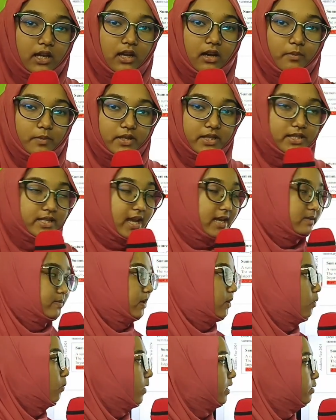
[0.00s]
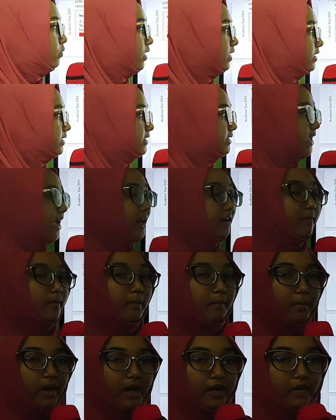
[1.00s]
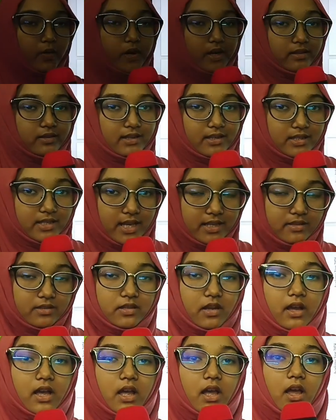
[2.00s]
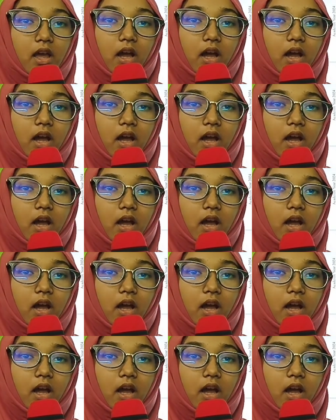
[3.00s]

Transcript: of this text. But what you understand by reading this text is a